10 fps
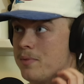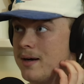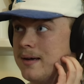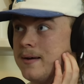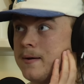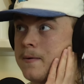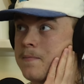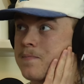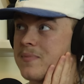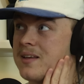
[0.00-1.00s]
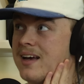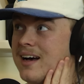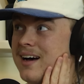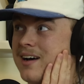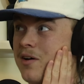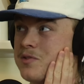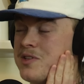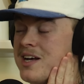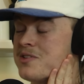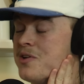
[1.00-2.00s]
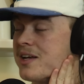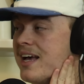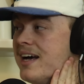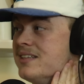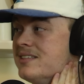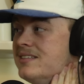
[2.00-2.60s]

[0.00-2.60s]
But obviously that's not the case.